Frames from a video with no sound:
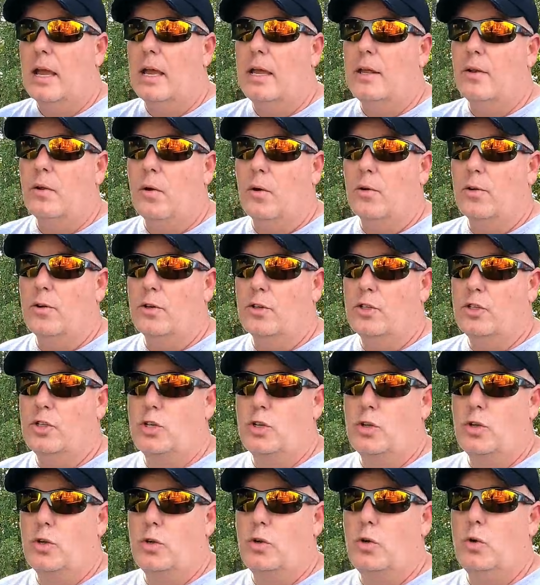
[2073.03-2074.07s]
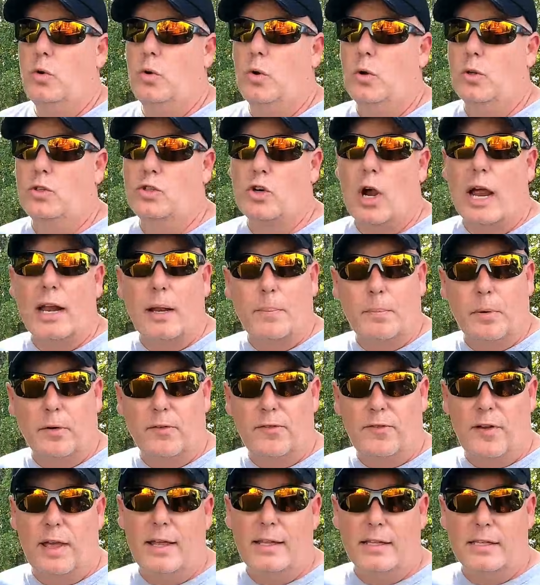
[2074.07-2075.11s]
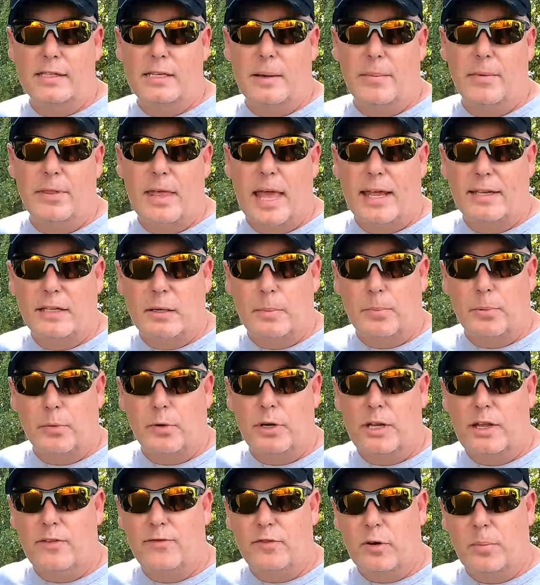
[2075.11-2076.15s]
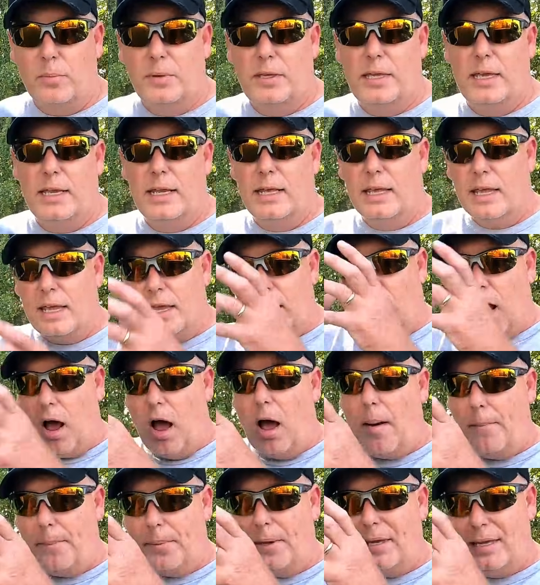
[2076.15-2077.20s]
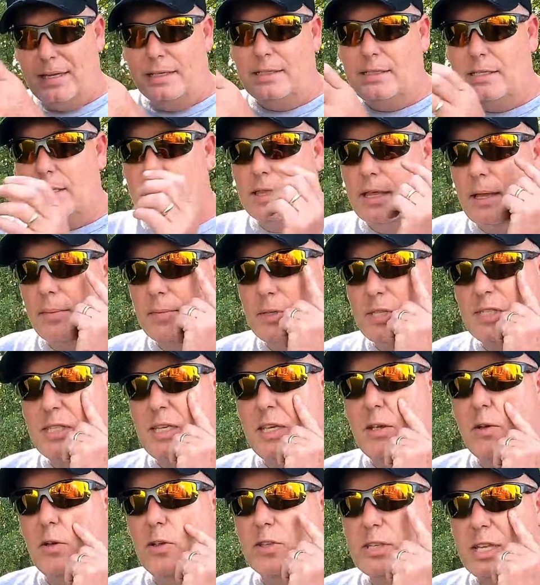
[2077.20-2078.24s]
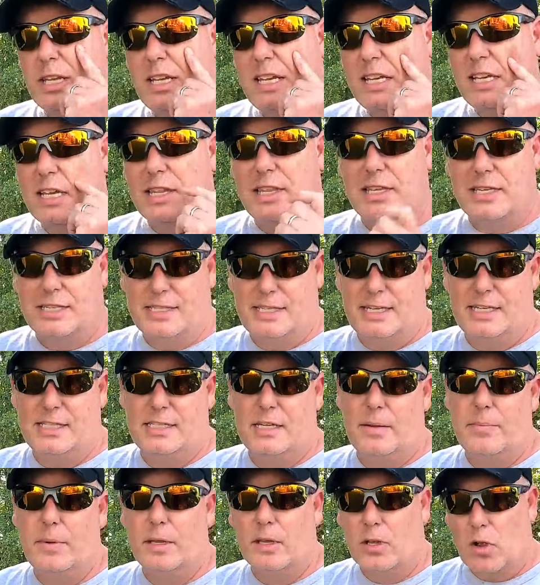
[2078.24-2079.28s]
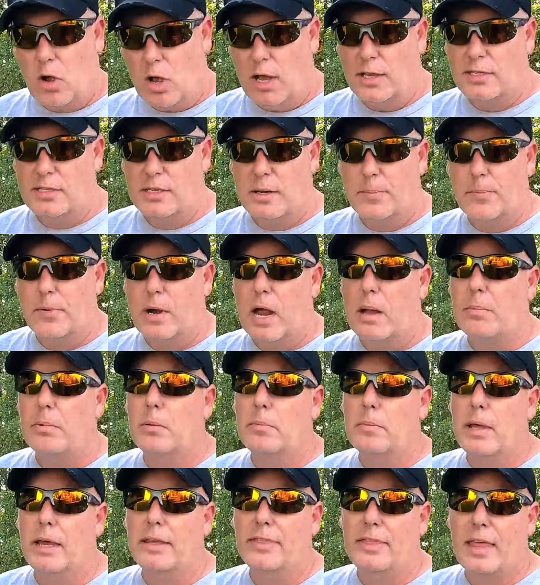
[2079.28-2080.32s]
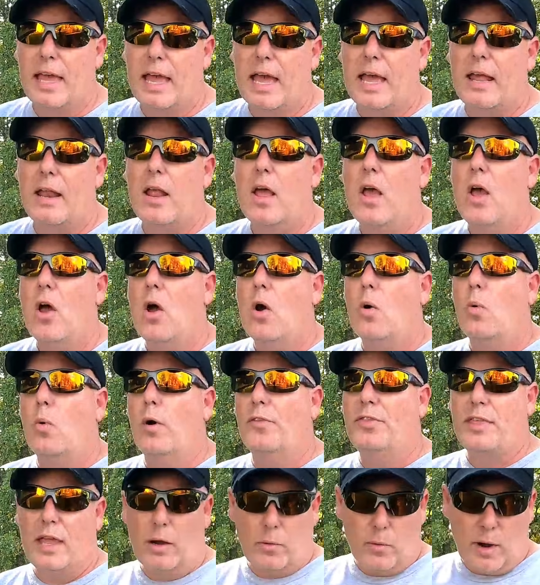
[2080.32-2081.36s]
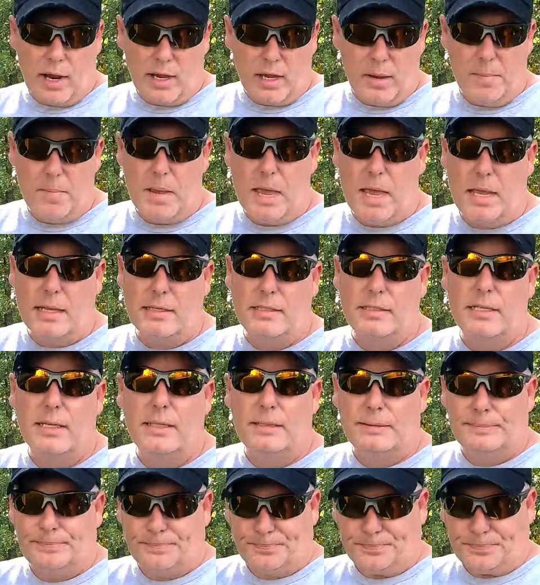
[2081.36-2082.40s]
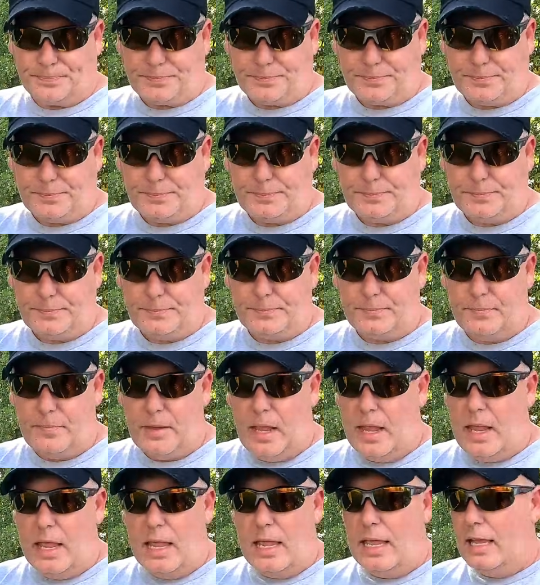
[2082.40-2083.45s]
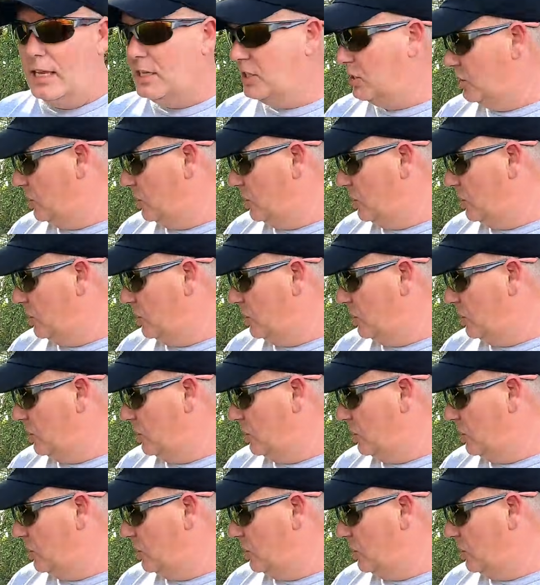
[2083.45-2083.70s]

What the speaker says: In order to try to prevent some of that debris from getting it up into them seals and into the system and causing a problem like that, what they recommend is